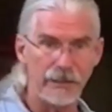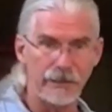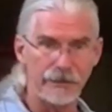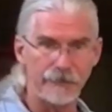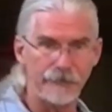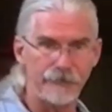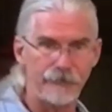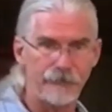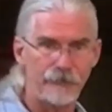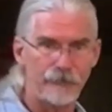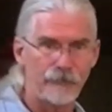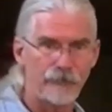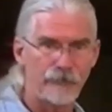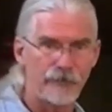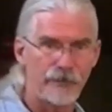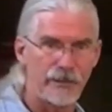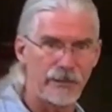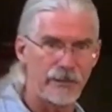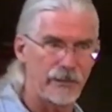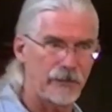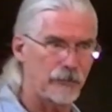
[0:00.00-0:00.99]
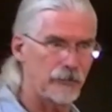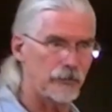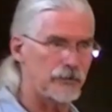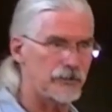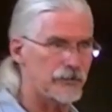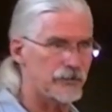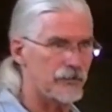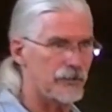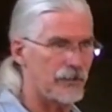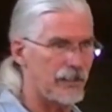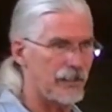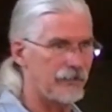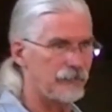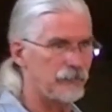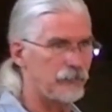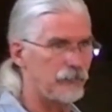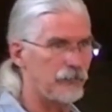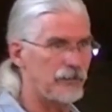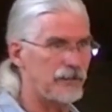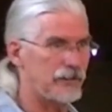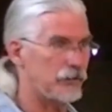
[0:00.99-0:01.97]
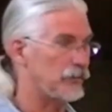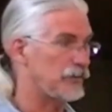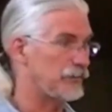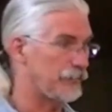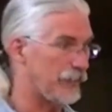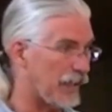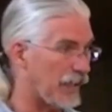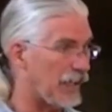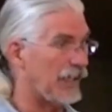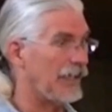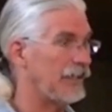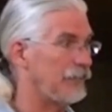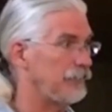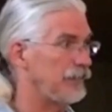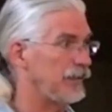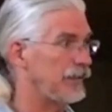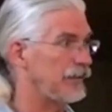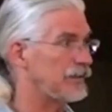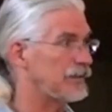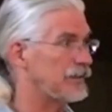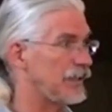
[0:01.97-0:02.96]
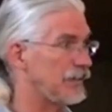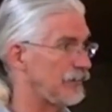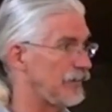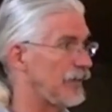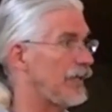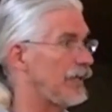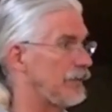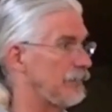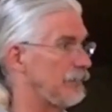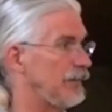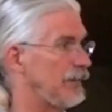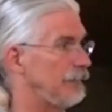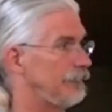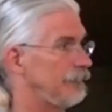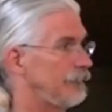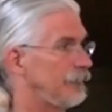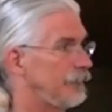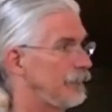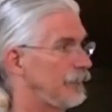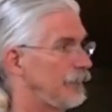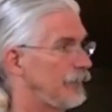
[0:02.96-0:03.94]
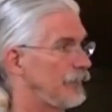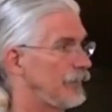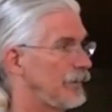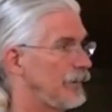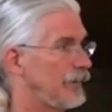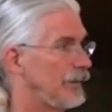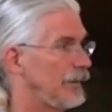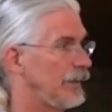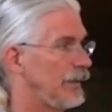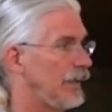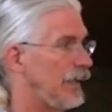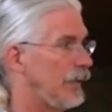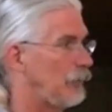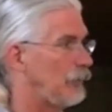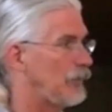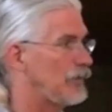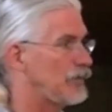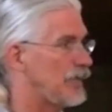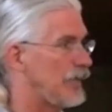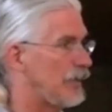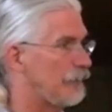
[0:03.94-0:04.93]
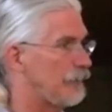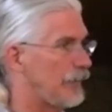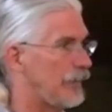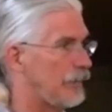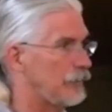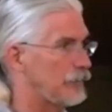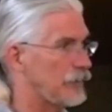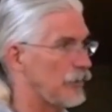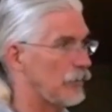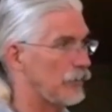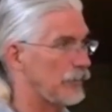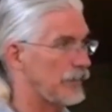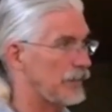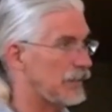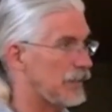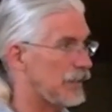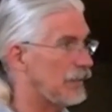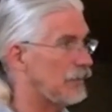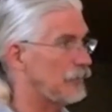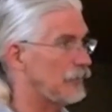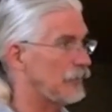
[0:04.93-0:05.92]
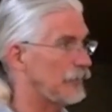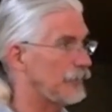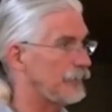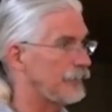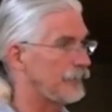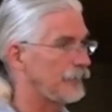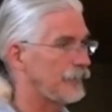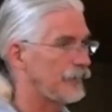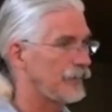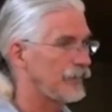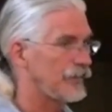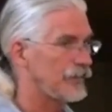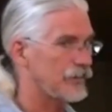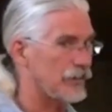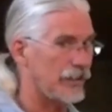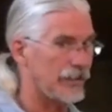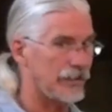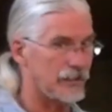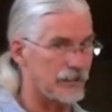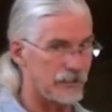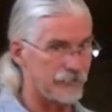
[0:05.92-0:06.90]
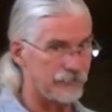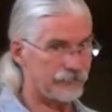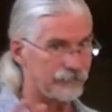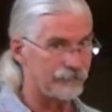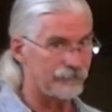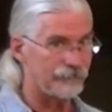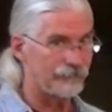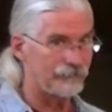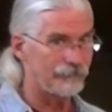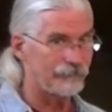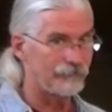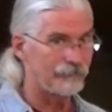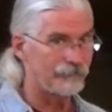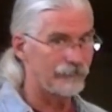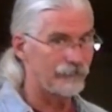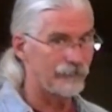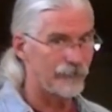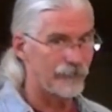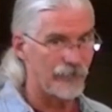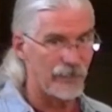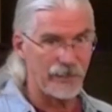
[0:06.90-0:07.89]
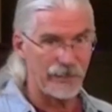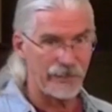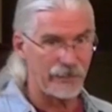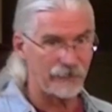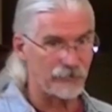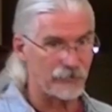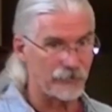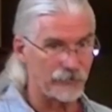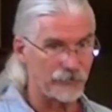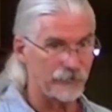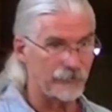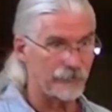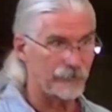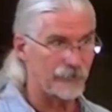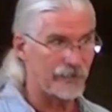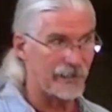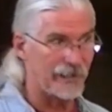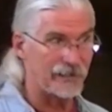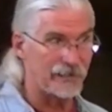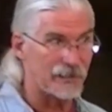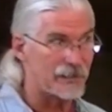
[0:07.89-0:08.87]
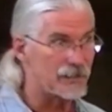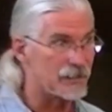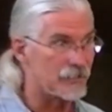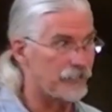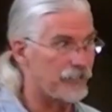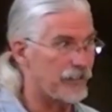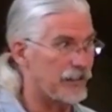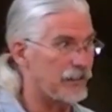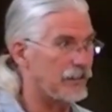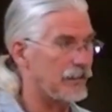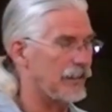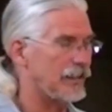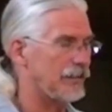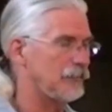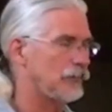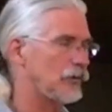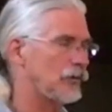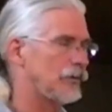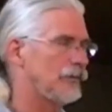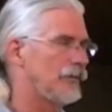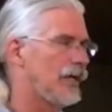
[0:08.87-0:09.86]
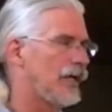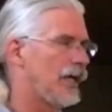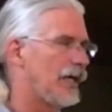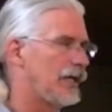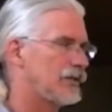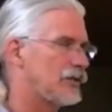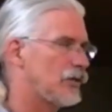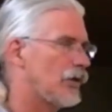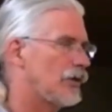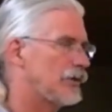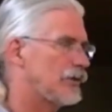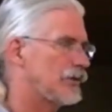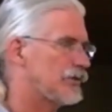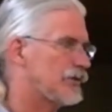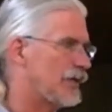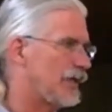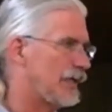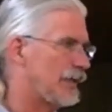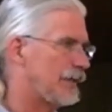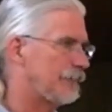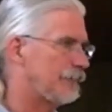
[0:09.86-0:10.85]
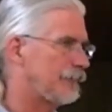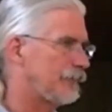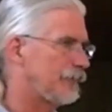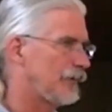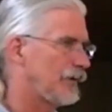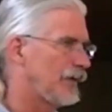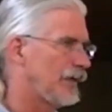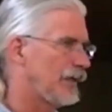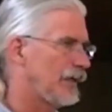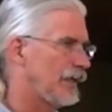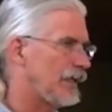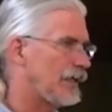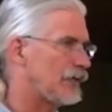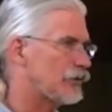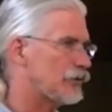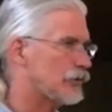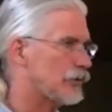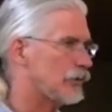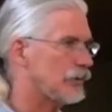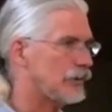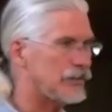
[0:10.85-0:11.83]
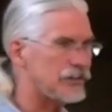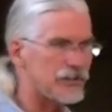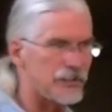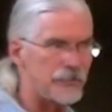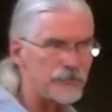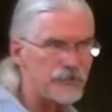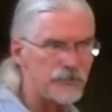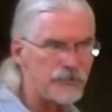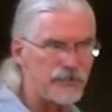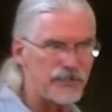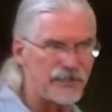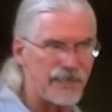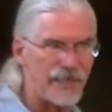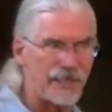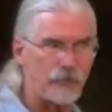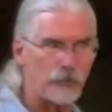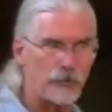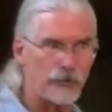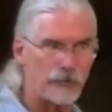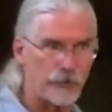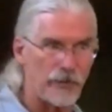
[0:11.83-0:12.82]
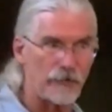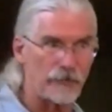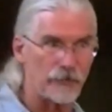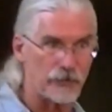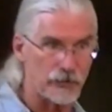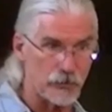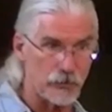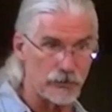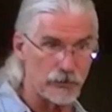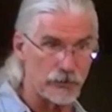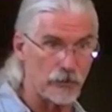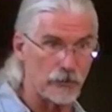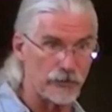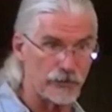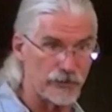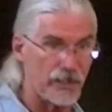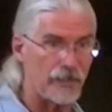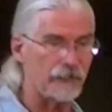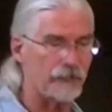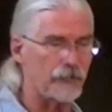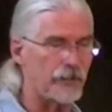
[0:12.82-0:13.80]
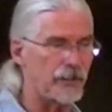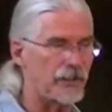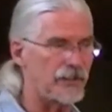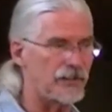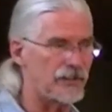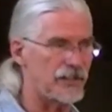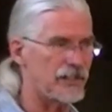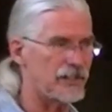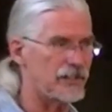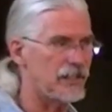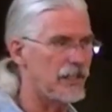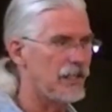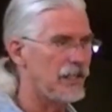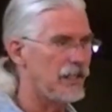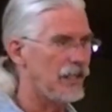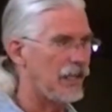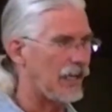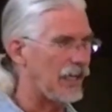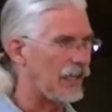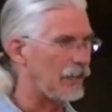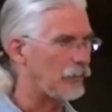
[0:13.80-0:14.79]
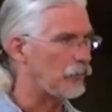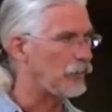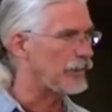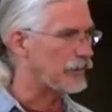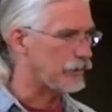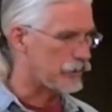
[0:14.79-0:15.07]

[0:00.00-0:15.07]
done. In other words, I wish it was behind me instead of ahead of me. I wish that fire was already kindled so I could not have to anticipate it anymore. It's hard to say. He certainly seems to mean that with reference to his own suffering. He says, I